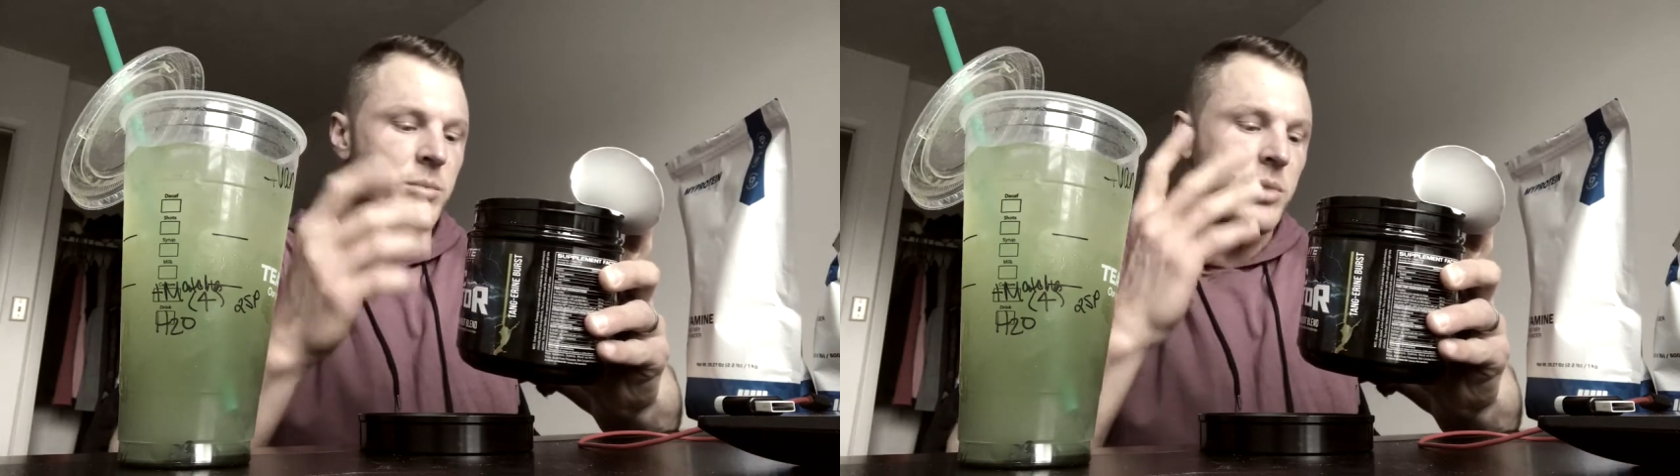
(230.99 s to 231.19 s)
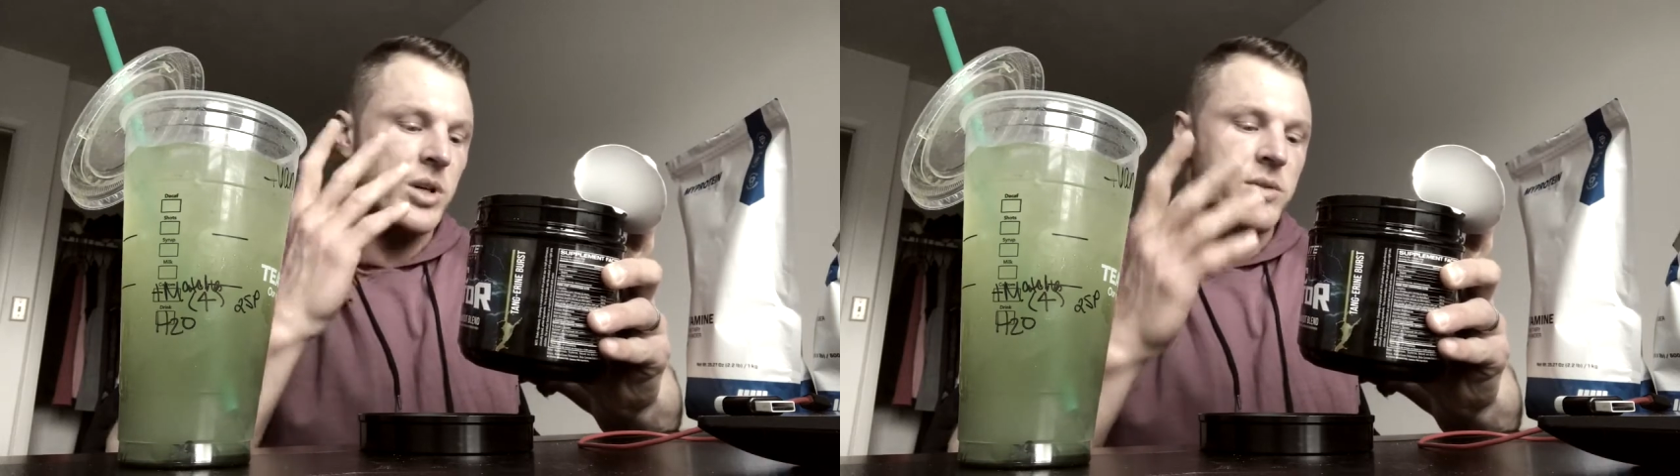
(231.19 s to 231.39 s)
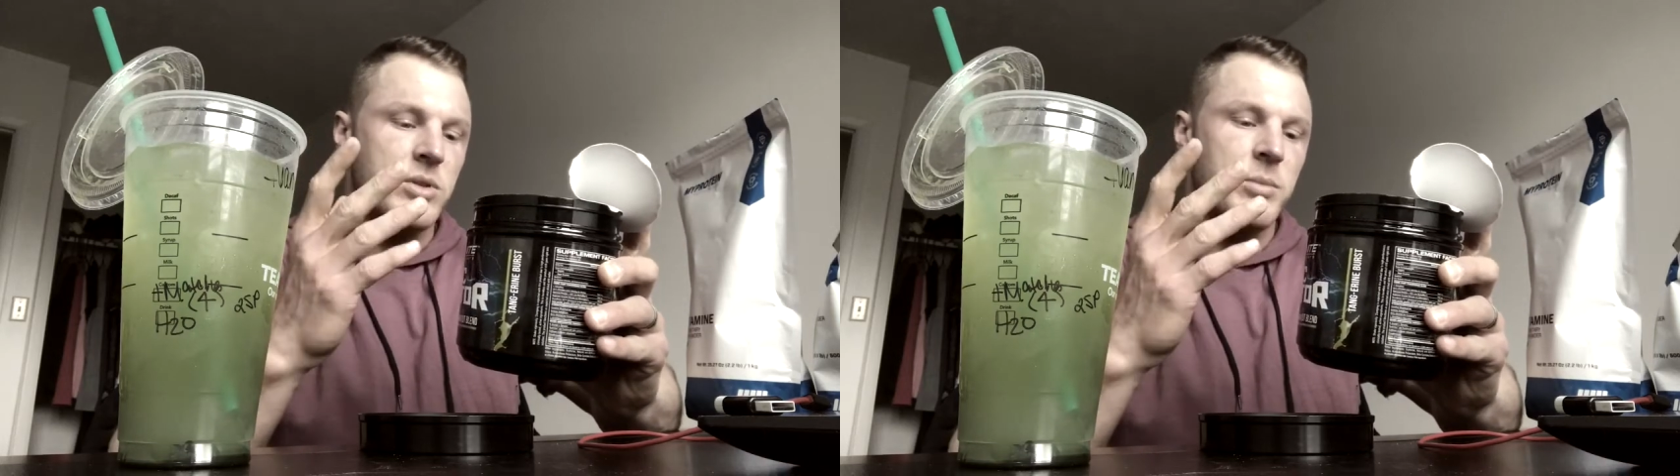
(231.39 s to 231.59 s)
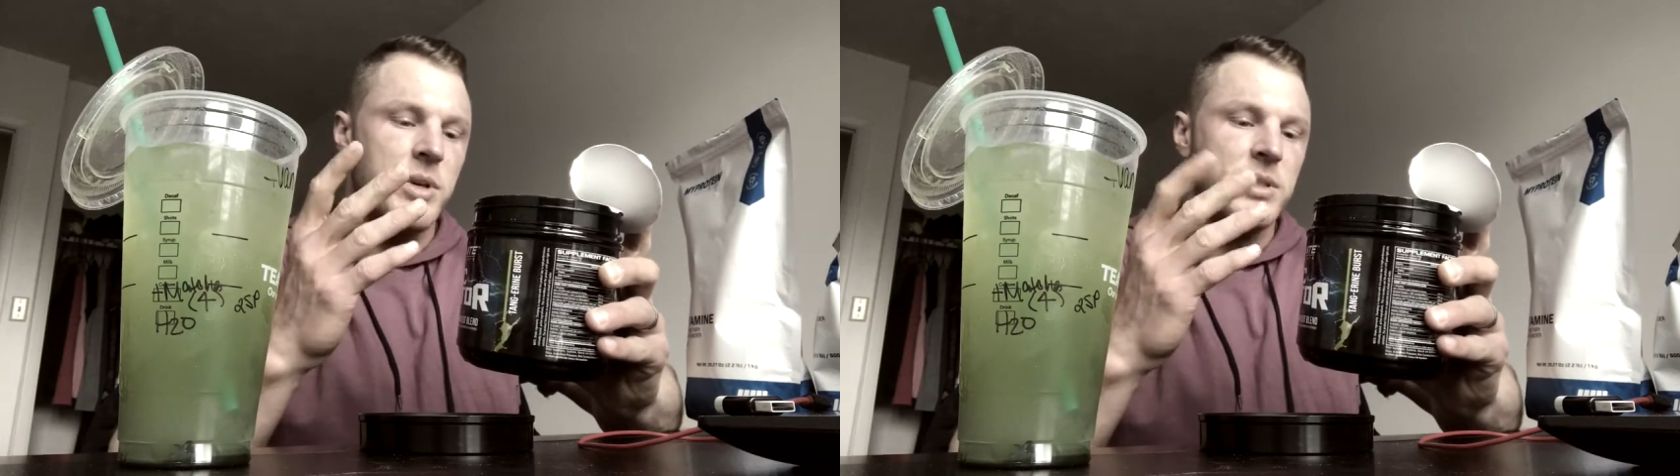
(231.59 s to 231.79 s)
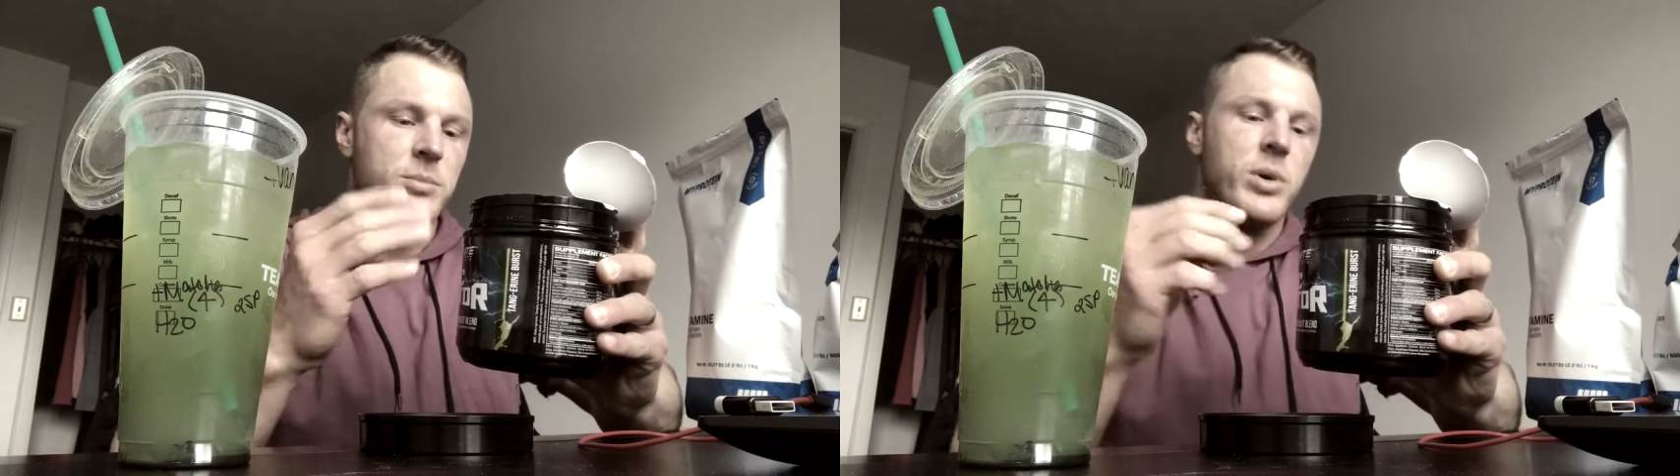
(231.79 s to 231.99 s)
but gives you
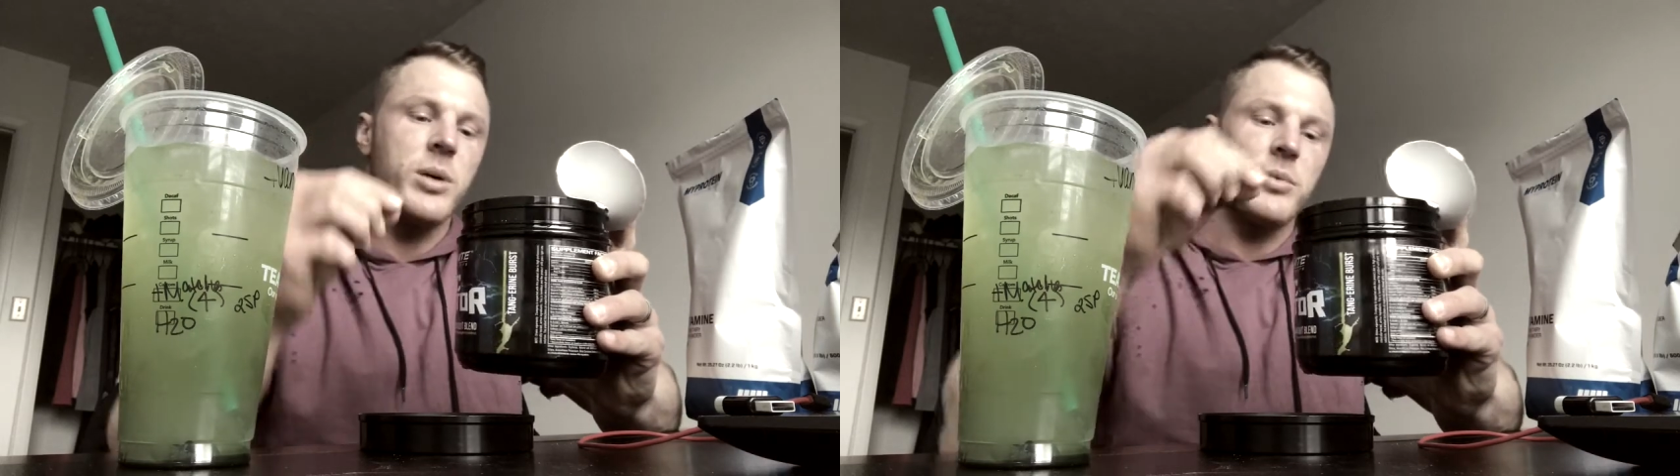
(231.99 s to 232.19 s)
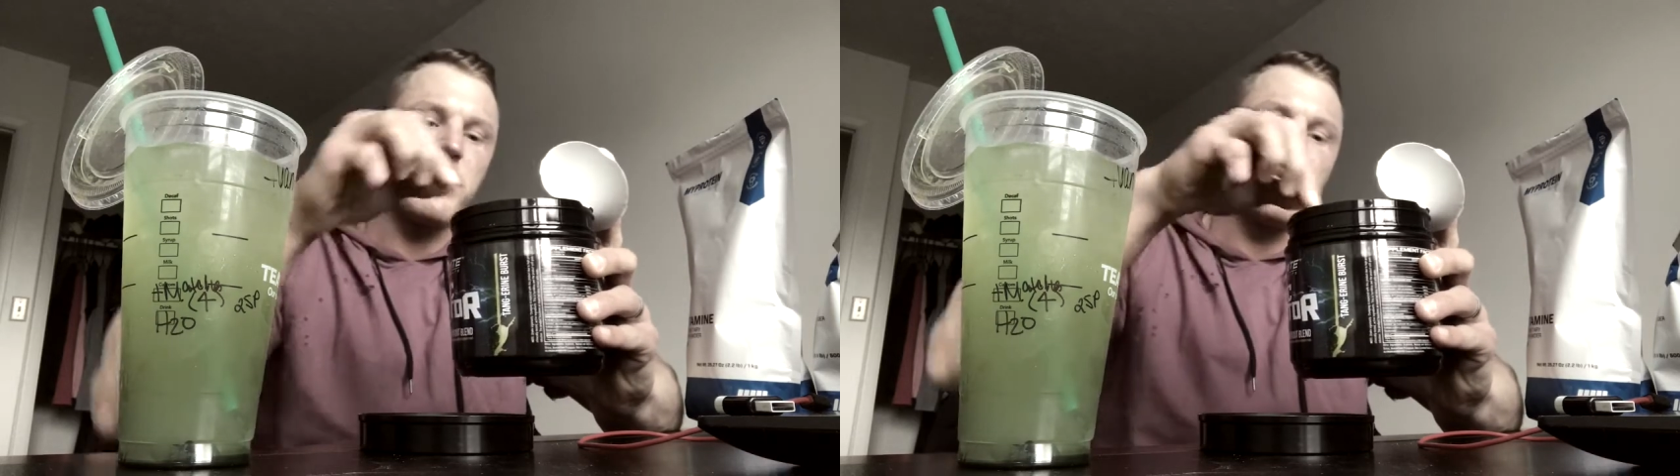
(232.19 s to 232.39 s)
amazing pump and